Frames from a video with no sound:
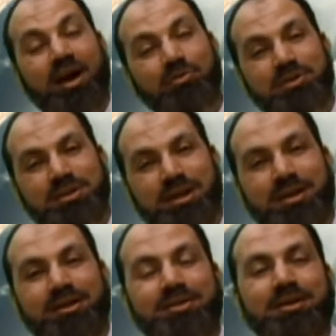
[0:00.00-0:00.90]
And we
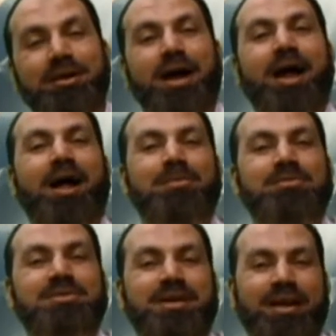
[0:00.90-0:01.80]
say that the
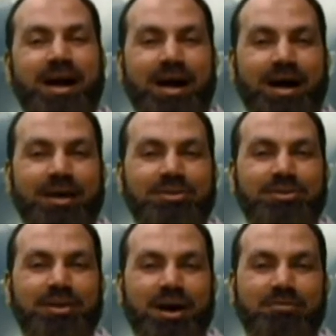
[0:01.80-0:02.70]
alms, the zakah,
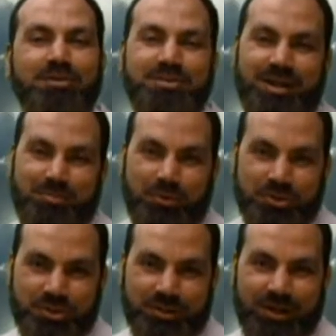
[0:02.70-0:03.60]
covers that
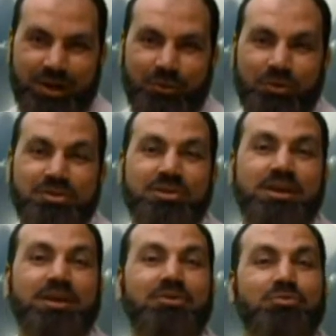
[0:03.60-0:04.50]
portion, which
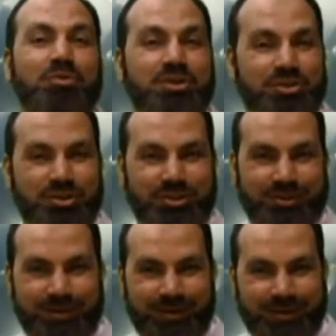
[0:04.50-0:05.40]
the rich
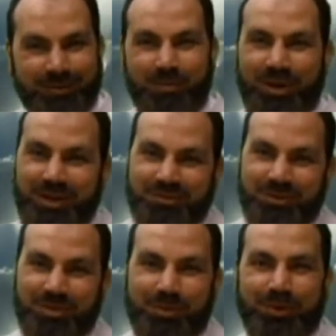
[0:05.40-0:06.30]
pays
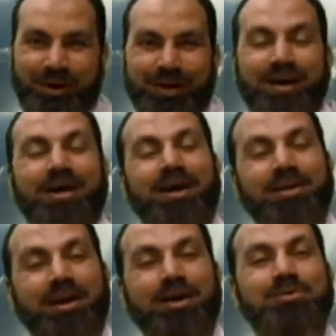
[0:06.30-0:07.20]
for the poor.
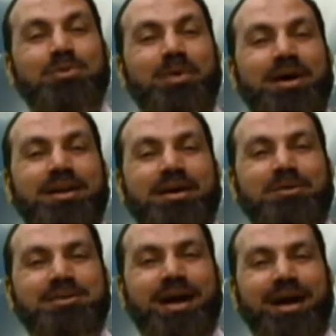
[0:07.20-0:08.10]
Allah
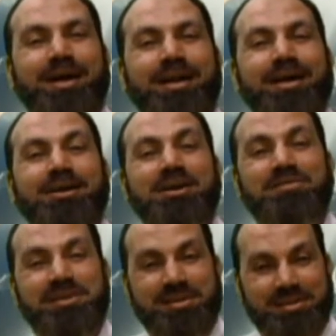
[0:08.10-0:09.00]
subhanahu wa ta'ala
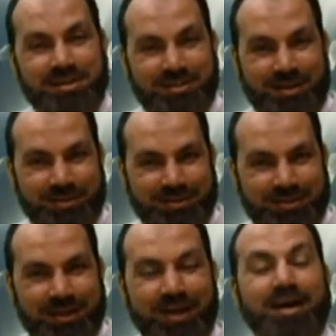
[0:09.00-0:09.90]
gives us a
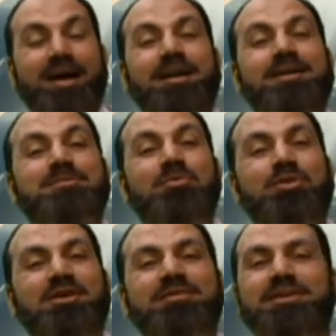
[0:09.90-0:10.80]
sustenance. And it's
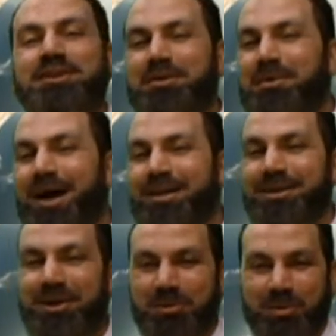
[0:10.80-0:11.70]
more of a ni'mah and
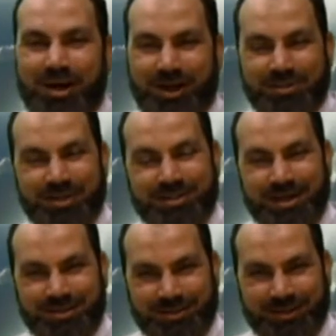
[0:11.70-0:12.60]
a niqmah. It's a
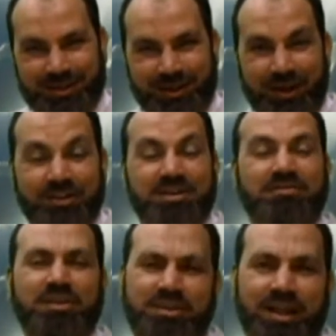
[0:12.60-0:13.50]
test. It's
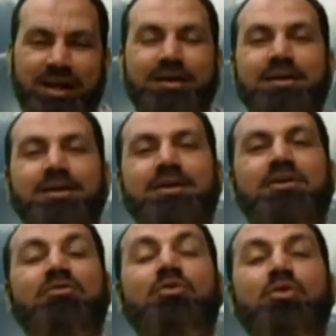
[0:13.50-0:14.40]
a fitna
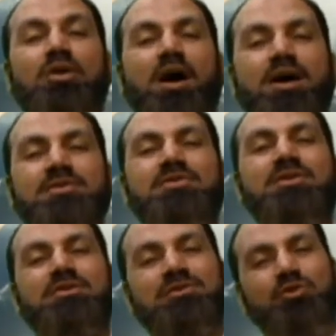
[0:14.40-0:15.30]
for
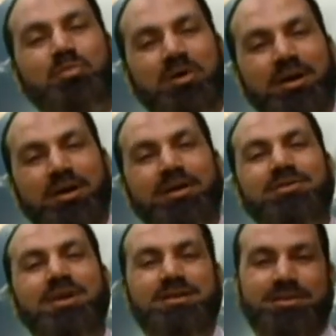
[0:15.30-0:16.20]
us to
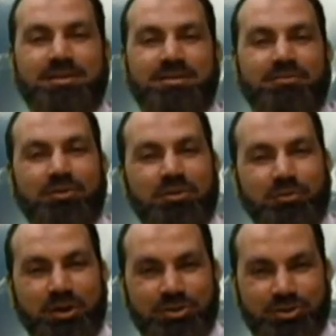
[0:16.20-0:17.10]
be tested, for the
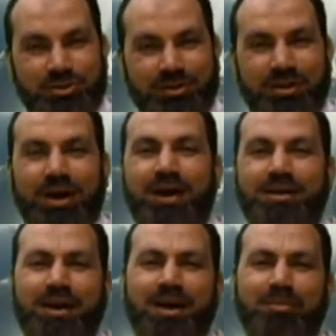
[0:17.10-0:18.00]
rich
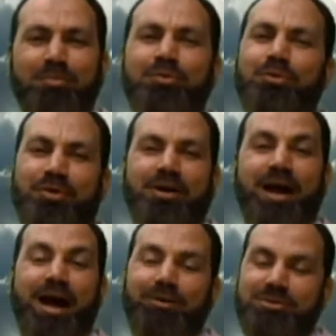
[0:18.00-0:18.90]
and the poor.
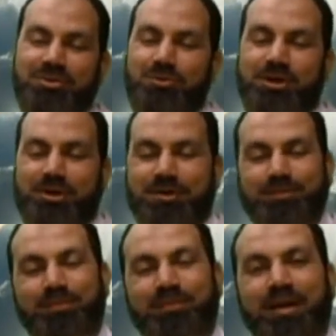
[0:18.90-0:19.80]
How does it
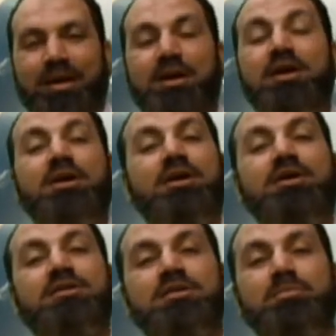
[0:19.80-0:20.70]
work?
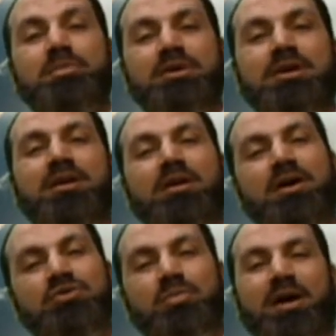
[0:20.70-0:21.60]
It's simply
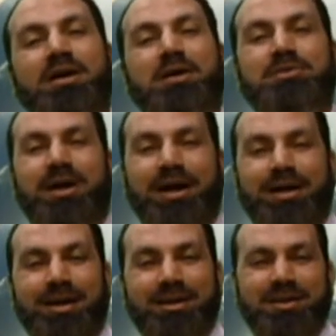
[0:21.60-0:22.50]
Allah subhanahu wa
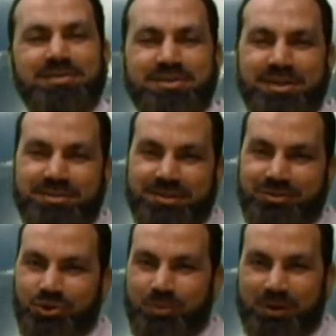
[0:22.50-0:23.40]
ta'ala gives a
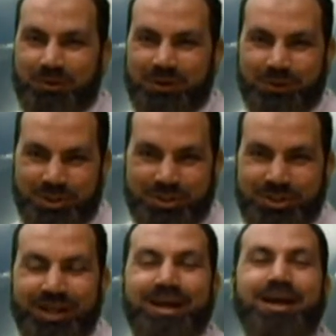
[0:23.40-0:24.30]
sustenance to whomever we
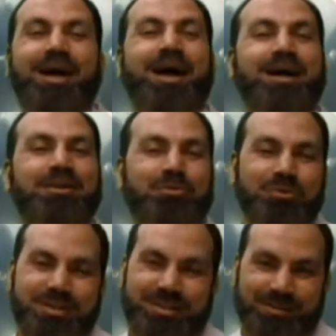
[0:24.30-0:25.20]
wish. And the
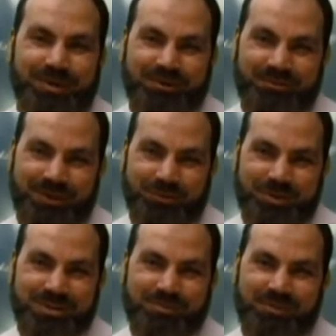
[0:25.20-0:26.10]
wisdom, infinite
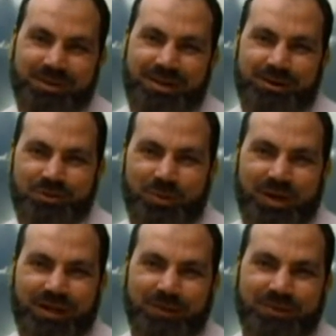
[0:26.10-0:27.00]
wisdom of Allah
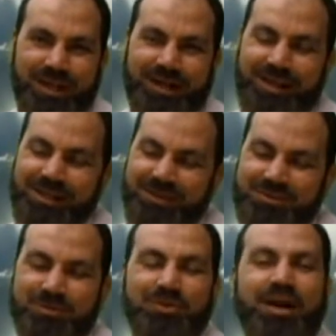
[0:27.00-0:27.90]
subhanahu wa ta'ala
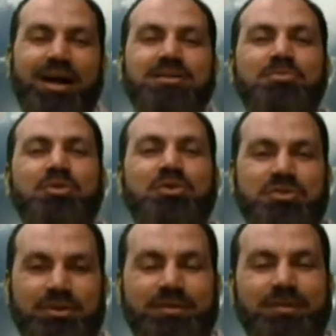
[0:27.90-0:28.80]
gives them to that
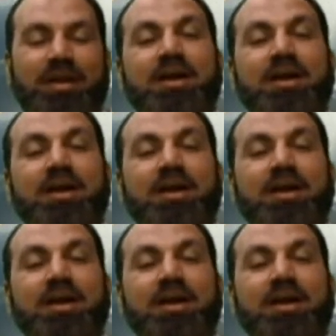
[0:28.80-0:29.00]
person.